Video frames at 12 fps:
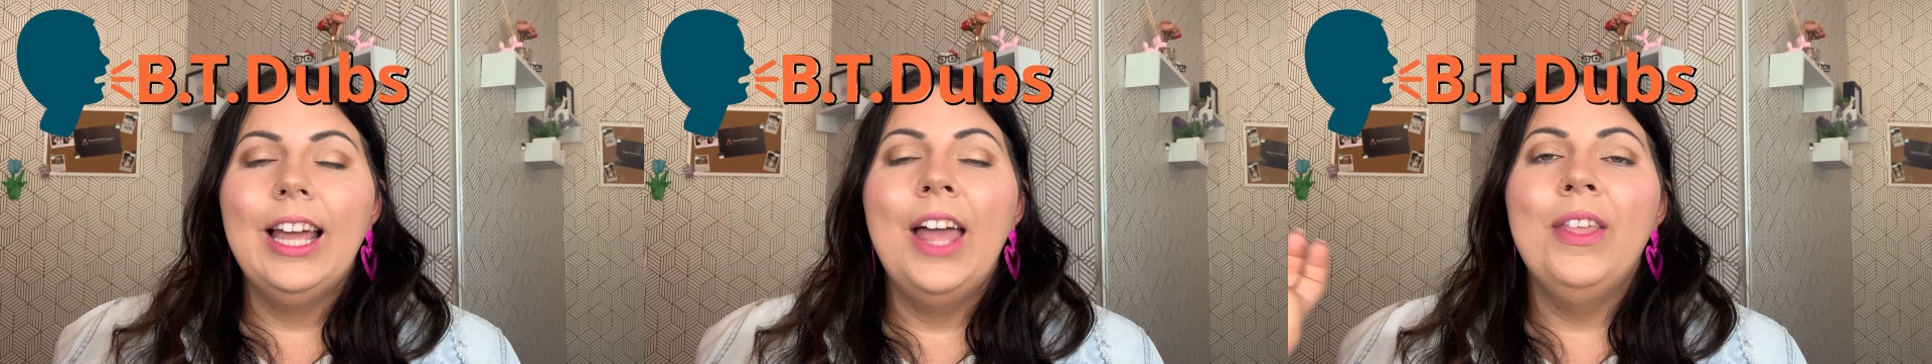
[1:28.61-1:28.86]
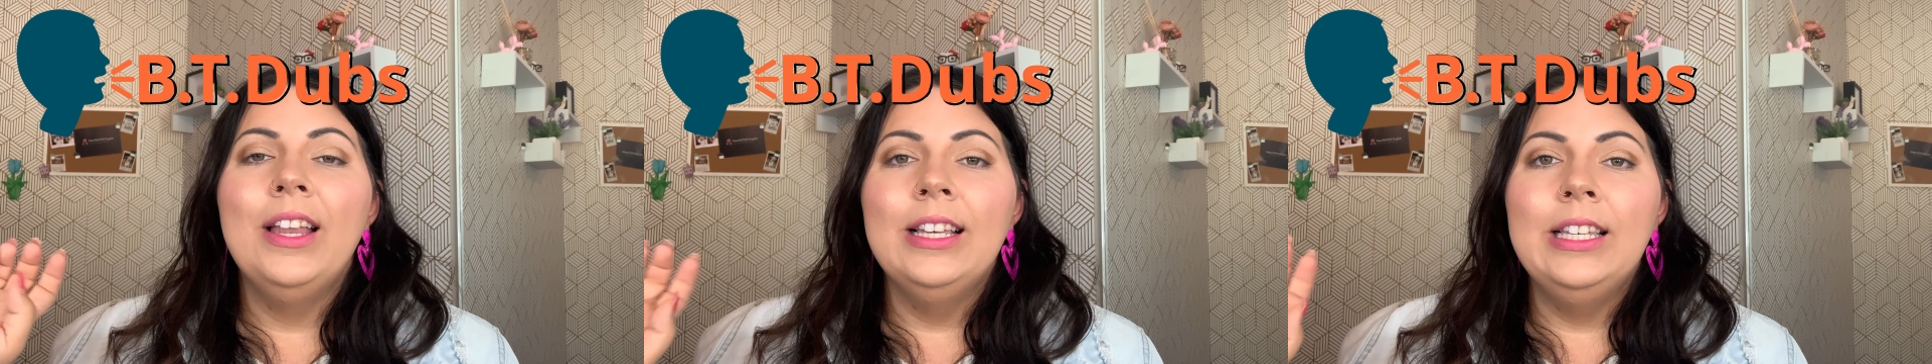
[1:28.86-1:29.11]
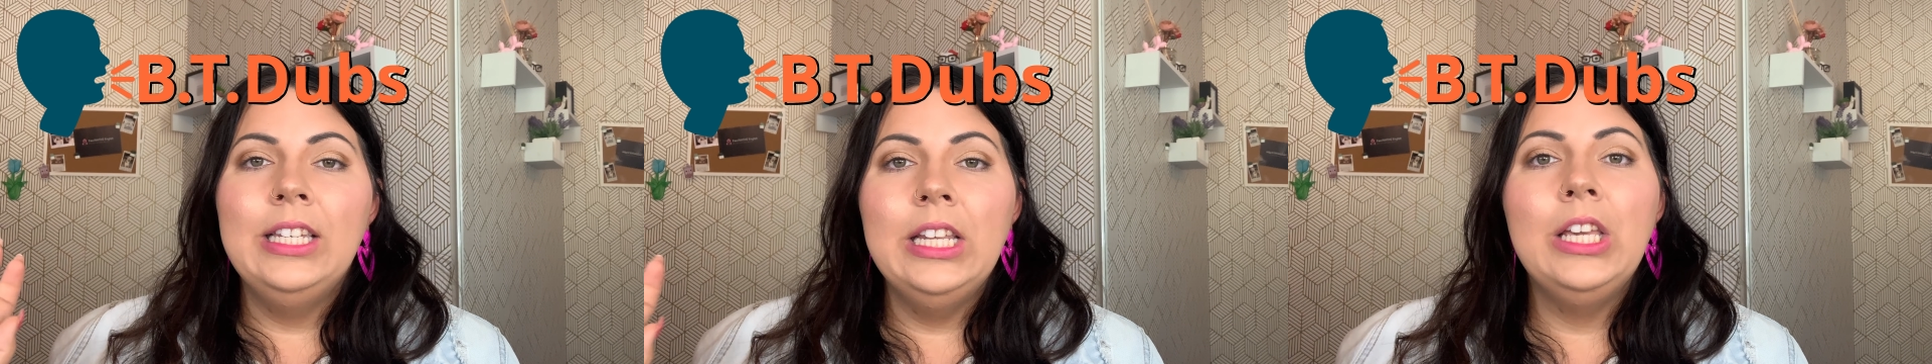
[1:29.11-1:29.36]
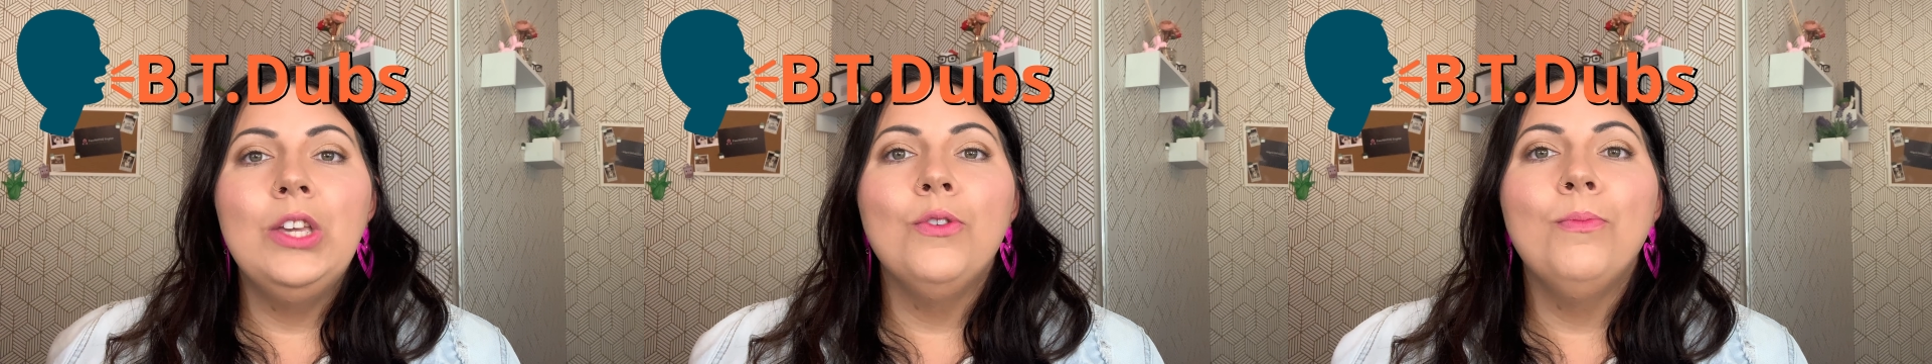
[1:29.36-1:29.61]
and then
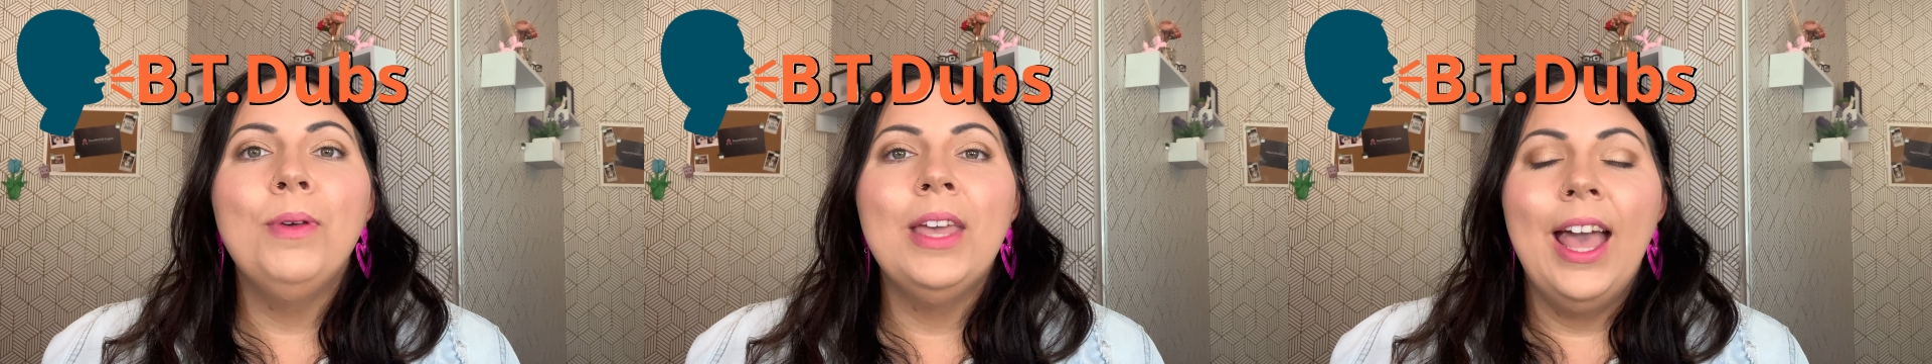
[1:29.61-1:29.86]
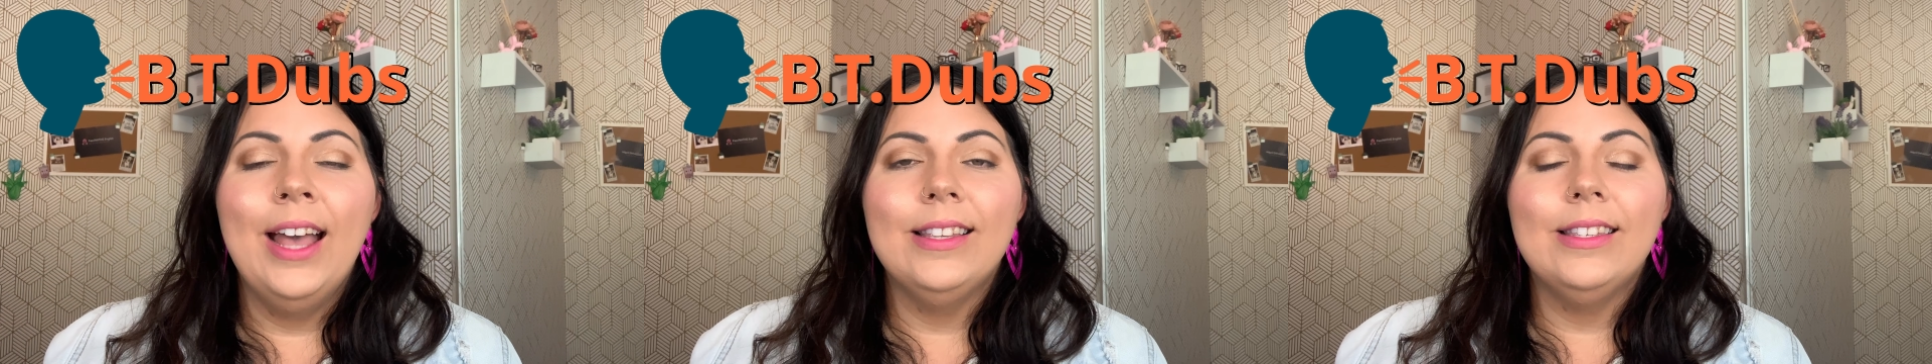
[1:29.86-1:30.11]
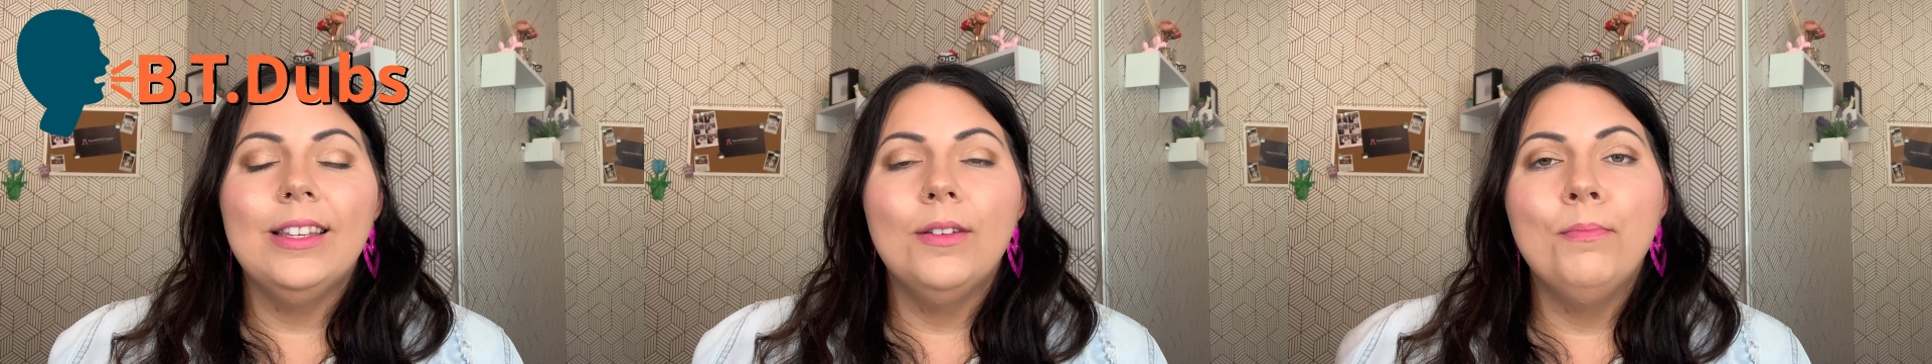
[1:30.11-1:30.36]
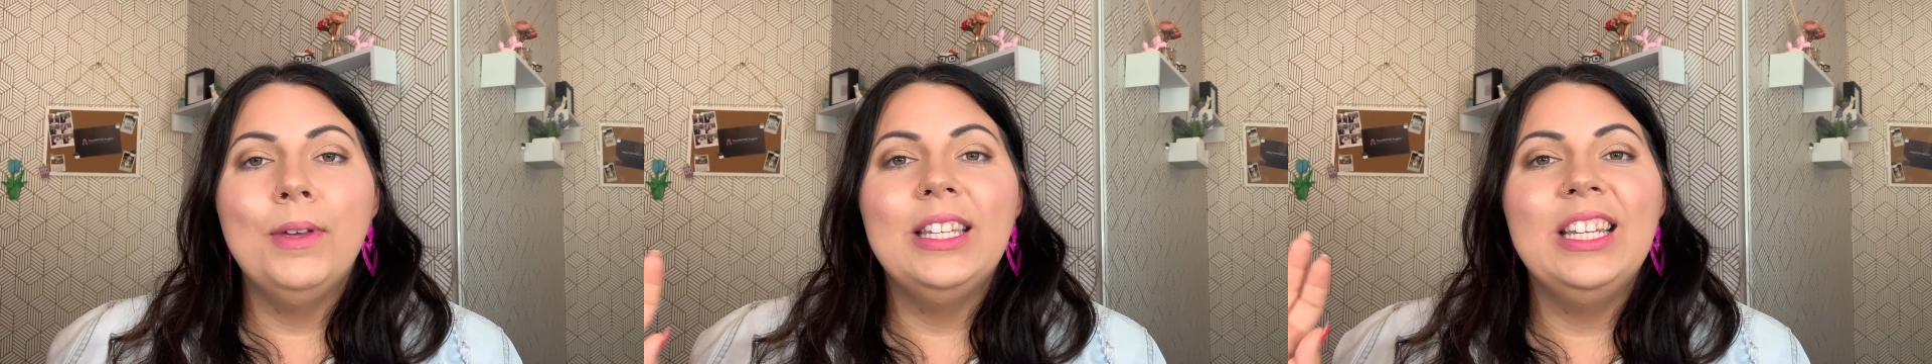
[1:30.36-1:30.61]
D-U-B-S,
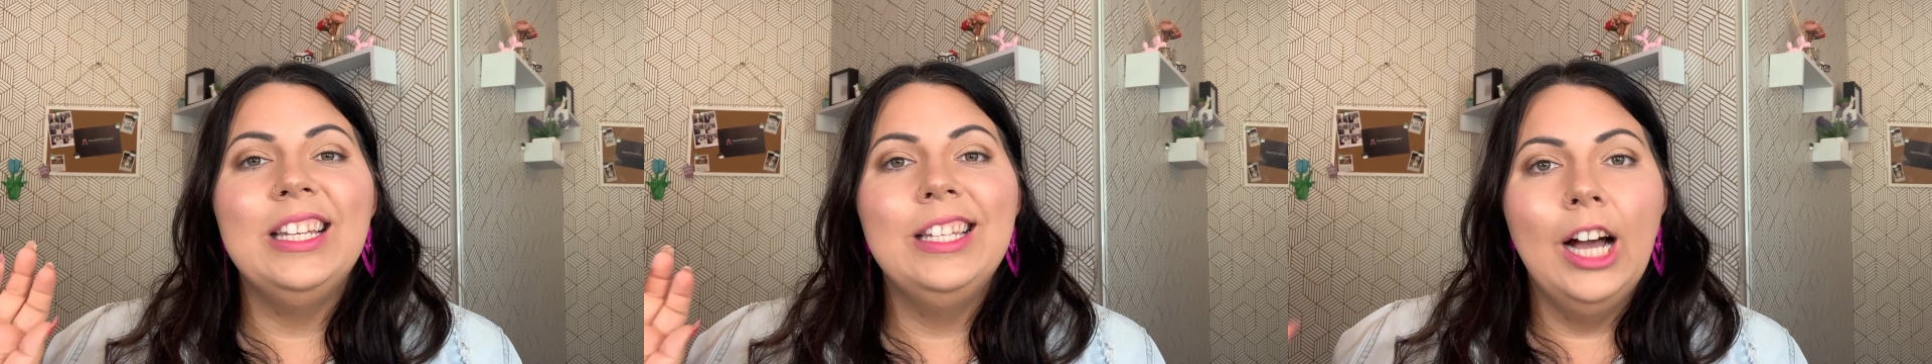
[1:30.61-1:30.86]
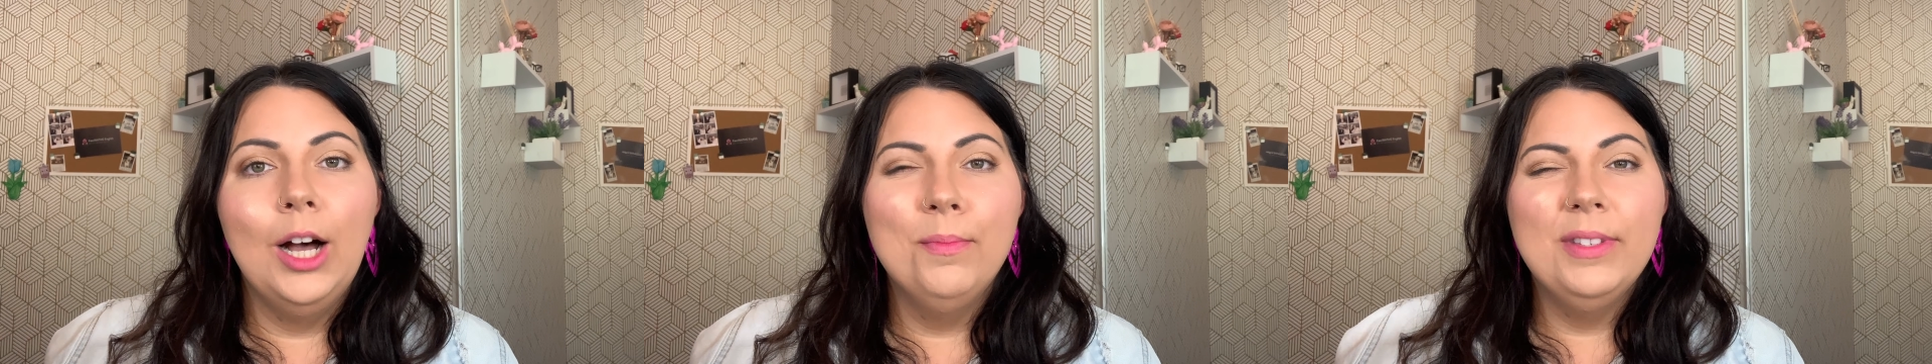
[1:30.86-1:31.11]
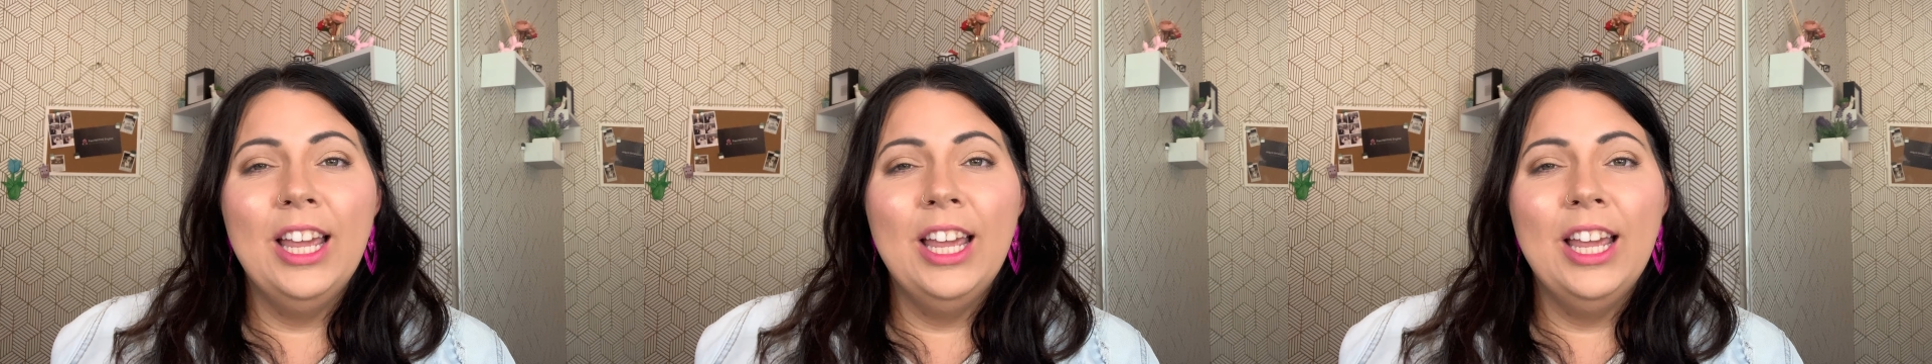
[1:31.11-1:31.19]
BTDubs.